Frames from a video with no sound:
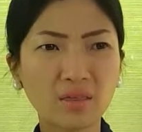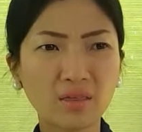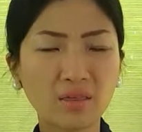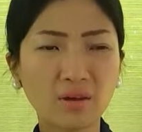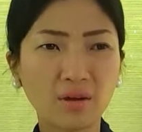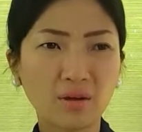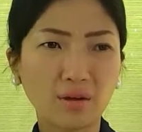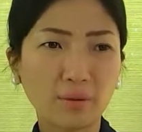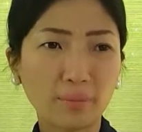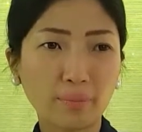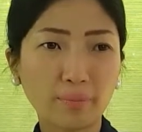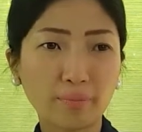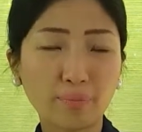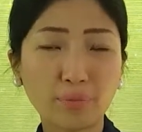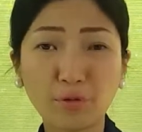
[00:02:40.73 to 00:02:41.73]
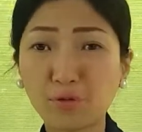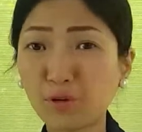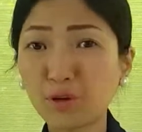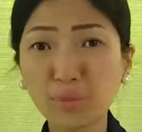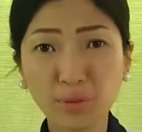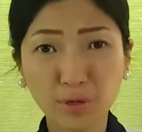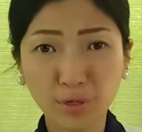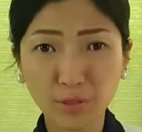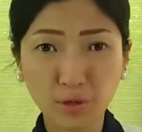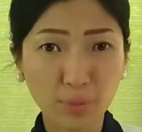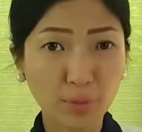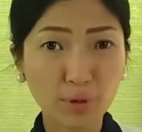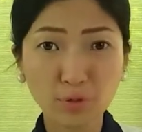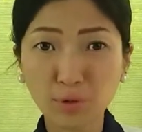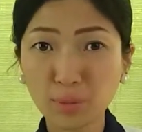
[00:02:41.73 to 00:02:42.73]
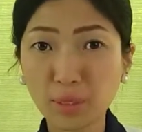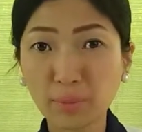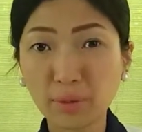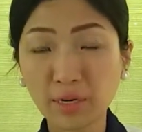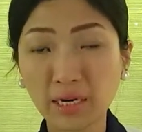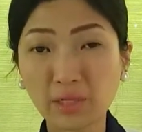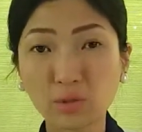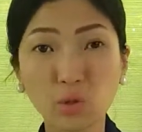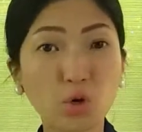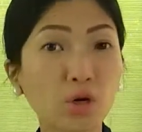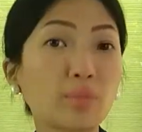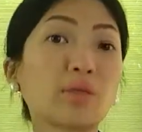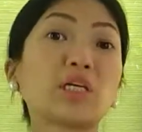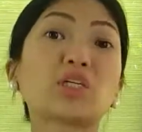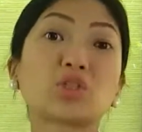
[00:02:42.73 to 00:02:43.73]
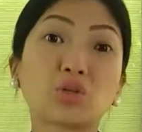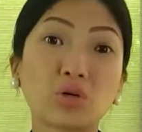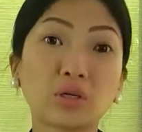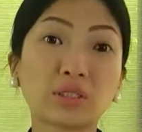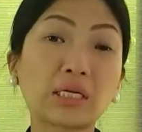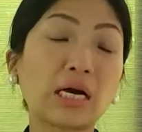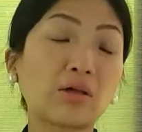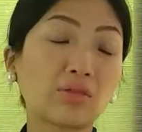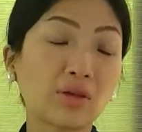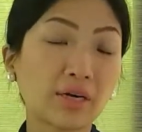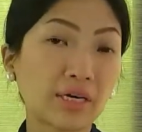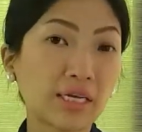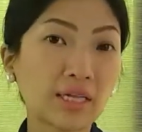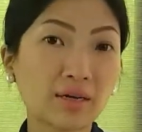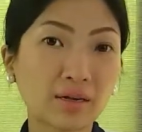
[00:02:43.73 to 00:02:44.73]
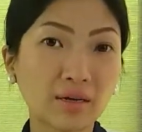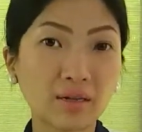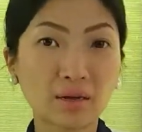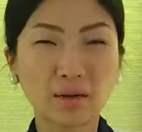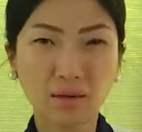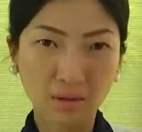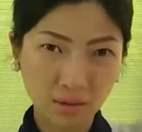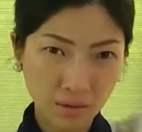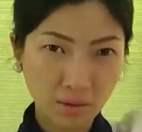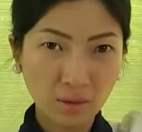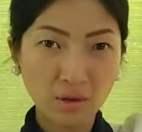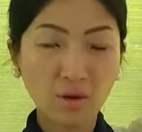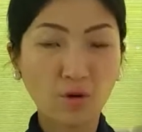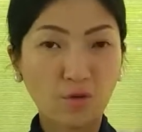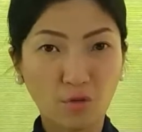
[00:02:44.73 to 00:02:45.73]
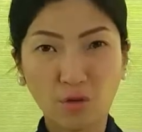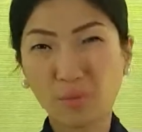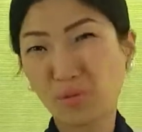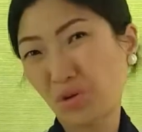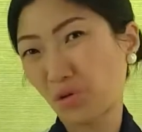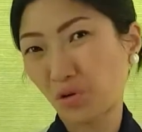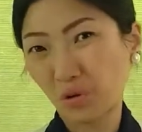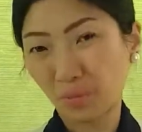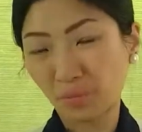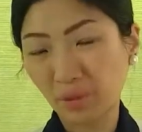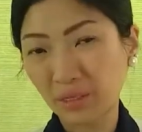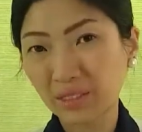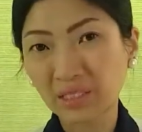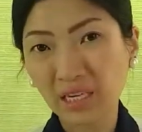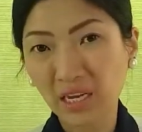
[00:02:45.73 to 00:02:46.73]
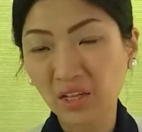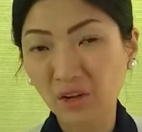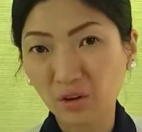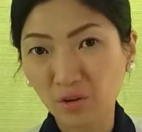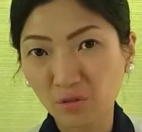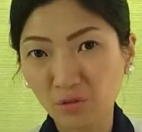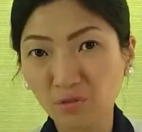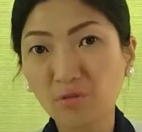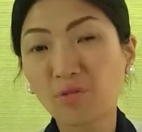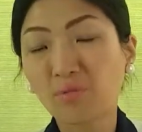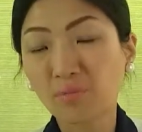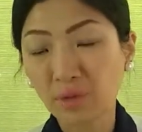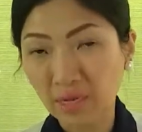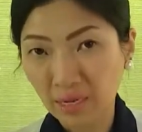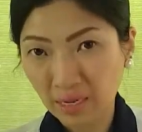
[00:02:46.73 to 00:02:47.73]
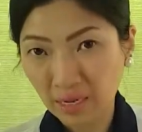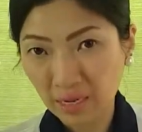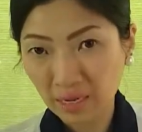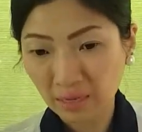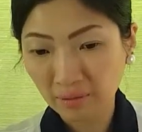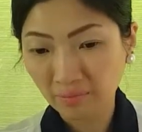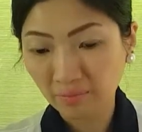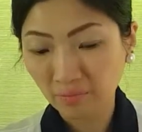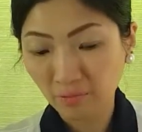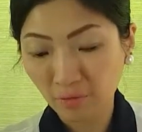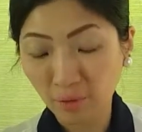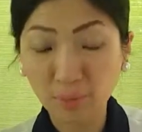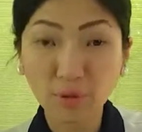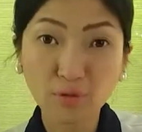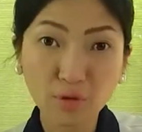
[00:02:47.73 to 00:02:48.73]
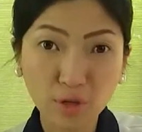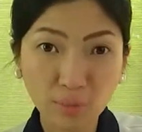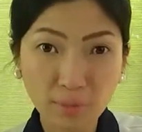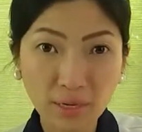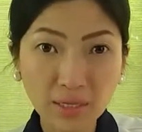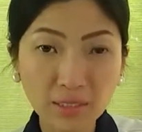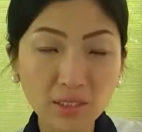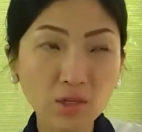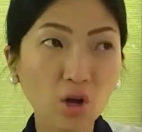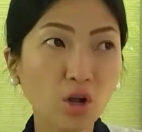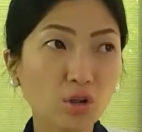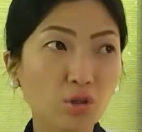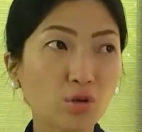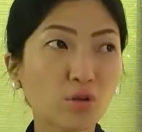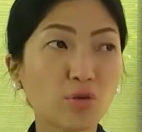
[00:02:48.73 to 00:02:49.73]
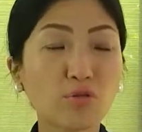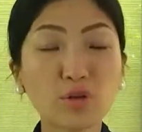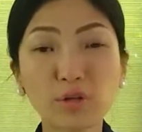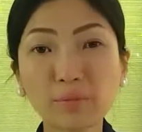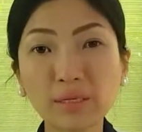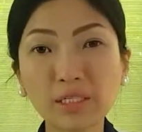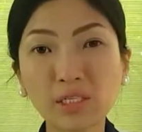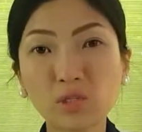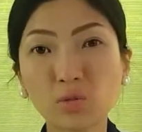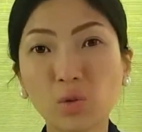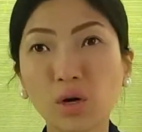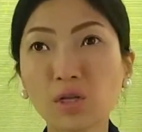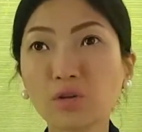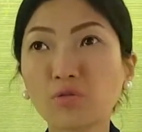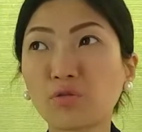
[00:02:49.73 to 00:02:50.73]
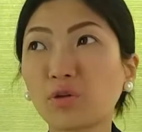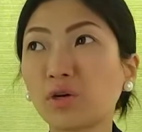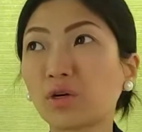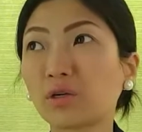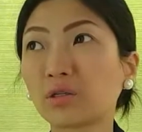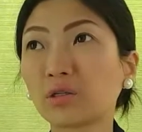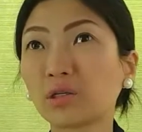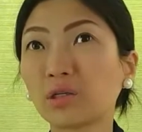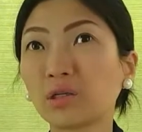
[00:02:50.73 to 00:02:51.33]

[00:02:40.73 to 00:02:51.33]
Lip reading: the perfumers or perfume companies would normally source out their Ylang Ylang from Europe instead of being from the Philippines. Although the Philippines is one of the,